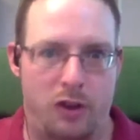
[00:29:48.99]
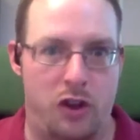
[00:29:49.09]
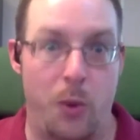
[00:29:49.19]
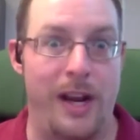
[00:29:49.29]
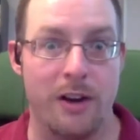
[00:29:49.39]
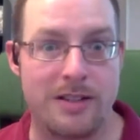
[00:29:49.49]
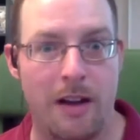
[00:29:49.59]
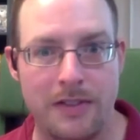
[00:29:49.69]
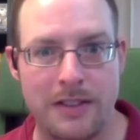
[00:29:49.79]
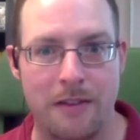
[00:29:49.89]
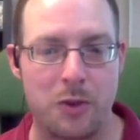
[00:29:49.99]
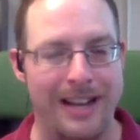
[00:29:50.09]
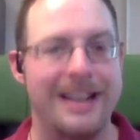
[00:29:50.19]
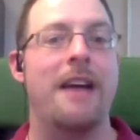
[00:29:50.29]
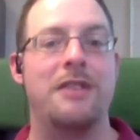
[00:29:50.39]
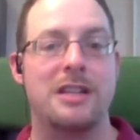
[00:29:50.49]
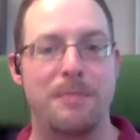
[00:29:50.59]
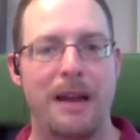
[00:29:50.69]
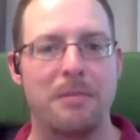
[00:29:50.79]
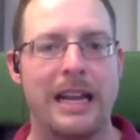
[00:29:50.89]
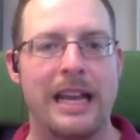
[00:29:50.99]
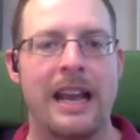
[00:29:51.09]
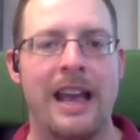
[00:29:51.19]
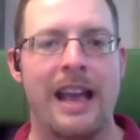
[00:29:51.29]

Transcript: do-it-yourself stuff, so I didn't have to spend money,